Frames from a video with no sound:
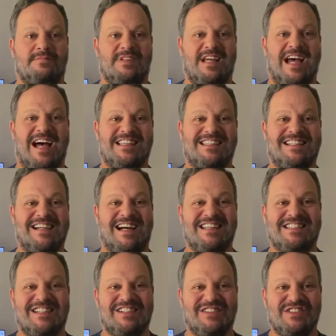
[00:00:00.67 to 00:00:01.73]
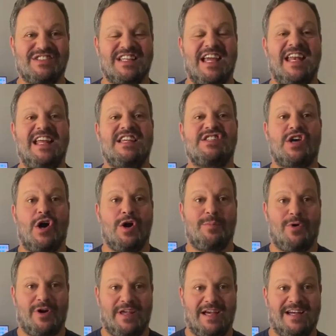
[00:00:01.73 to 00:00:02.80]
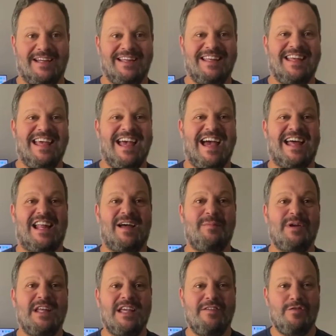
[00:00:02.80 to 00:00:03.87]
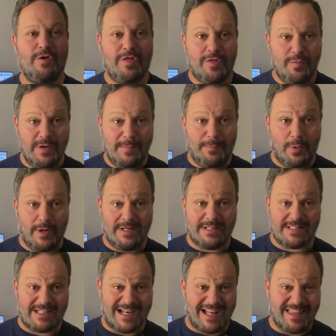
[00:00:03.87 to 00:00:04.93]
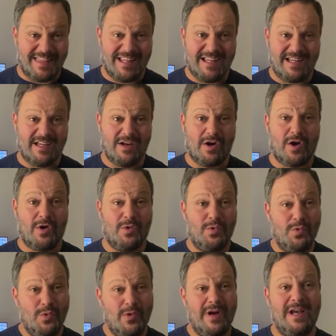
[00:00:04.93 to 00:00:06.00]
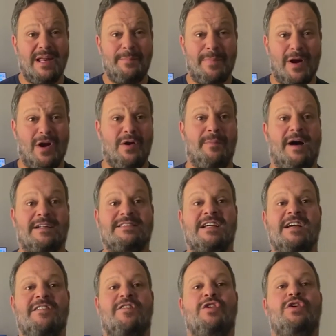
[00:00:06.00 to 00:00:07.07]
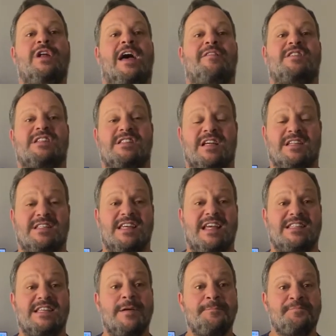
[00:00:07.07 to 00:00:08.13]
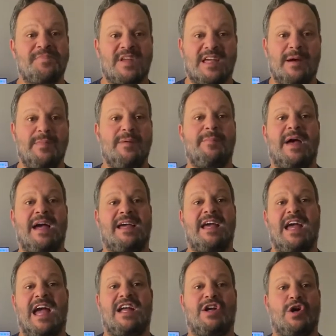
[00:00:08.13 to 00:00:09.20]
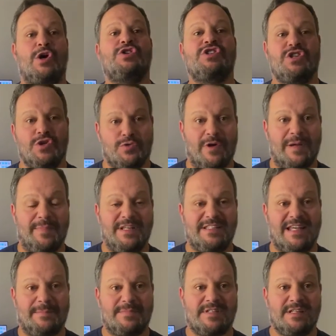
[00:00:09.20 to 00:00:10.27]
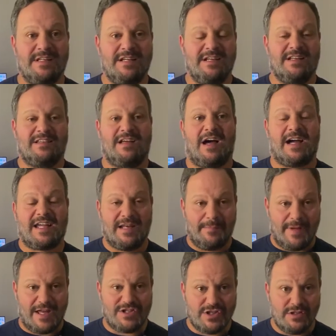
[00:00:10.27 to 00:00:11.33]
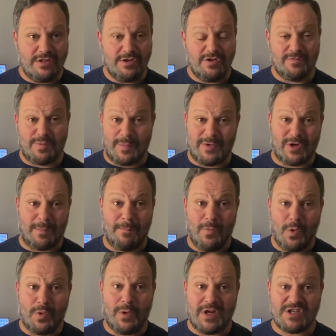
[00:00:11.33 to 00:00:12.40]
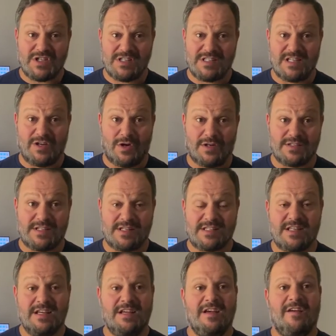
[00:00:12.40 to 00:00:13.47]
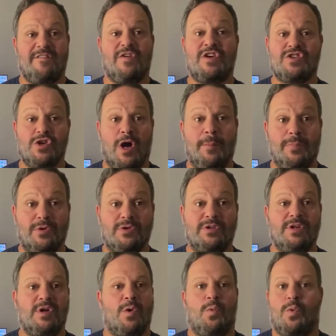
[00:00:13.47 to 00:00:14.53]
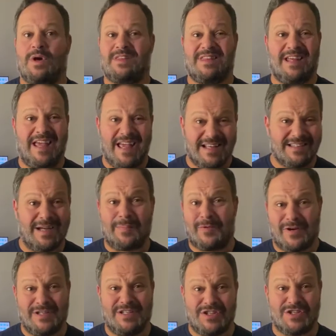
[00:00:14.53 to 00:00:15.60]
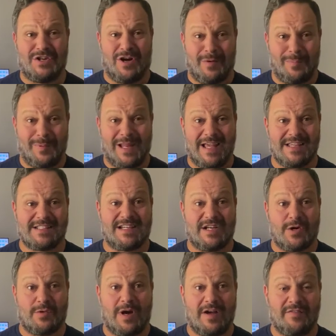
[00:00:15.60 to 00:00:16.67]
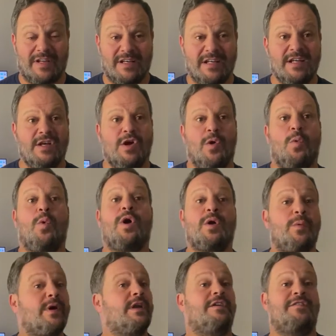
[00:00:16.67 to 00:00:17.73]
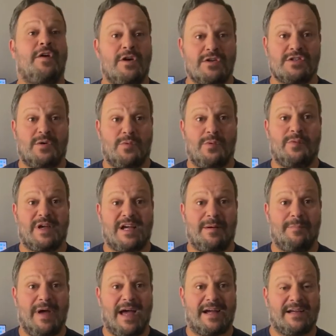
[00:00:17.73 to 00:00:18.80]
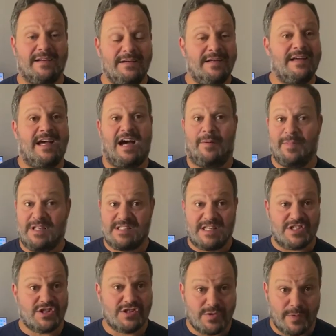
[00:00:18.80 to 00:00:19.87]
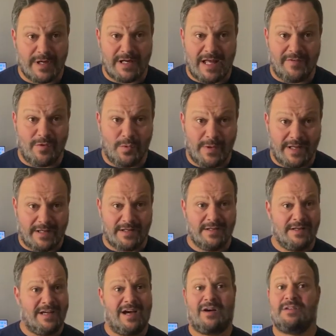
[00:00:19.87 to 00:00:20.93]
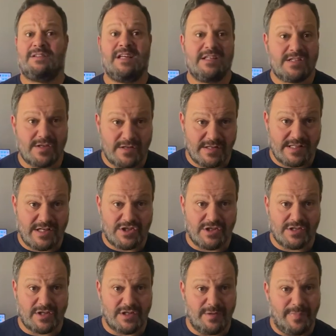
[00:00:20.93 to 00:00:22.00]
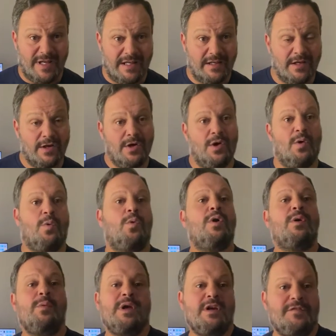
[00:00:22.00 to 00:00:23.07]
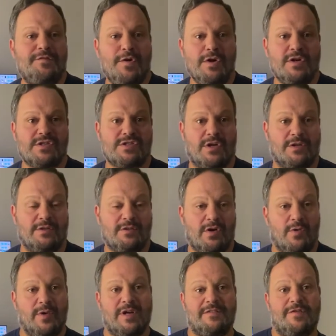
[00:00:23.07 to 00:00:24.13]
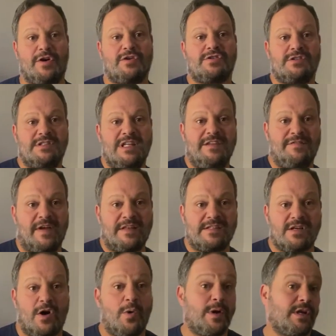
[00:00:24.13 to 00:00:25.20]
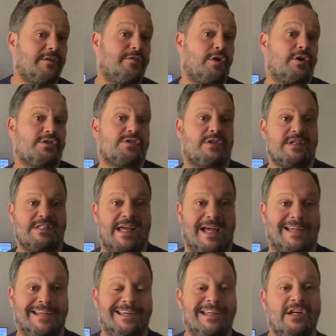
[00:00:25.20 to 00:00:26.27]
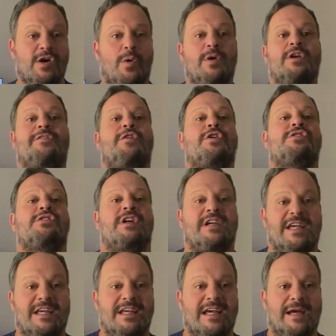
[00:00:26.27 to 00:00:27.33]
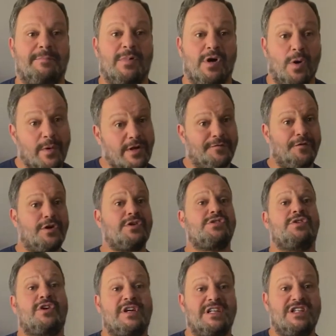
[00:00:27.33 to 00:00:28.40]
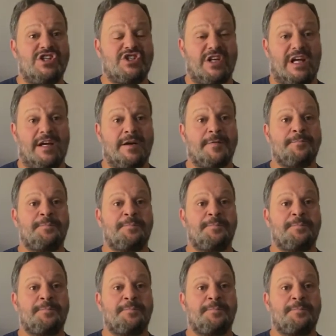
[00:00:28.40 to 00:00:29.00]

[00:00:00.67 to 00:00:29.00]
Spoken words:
How's it, guys and girls? It is Omar here, and I'm going to give you 3 pointers that I think are really paramount for you to have success coming back and coaching your rugby teams. Now, I can imagine you've probably got more questions than answers. For example, what the heck type of condition are players going to arrive in? What are we going to focus on when we come back? How many sessions are we going to have a week? How intense are the sessions going to be? What are we going to focus on? Are we going to focus on defense? Are we going to focus on attack? Are we going to focus on our kicking game? Are we going to focus on our conditioning?